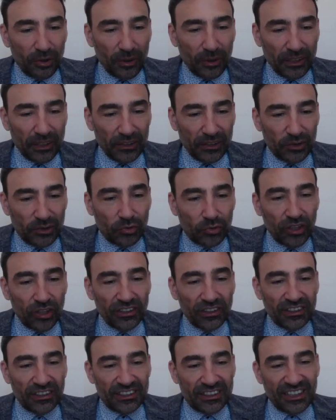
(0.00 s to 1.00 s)

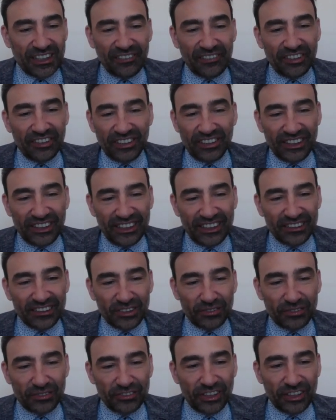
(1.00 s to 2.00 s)
27 years of
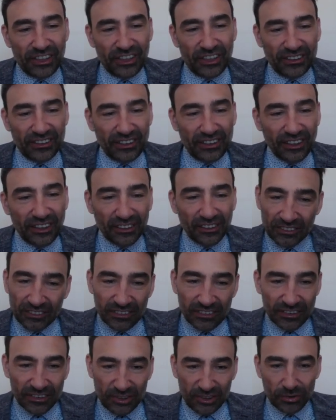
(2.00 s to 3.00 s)
data. So
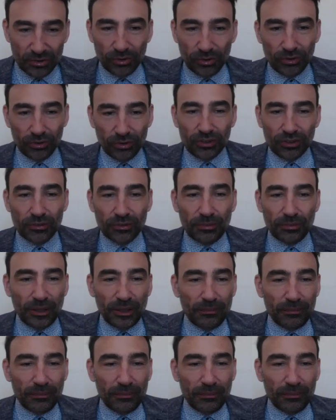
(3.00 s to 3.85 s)
all the Apple.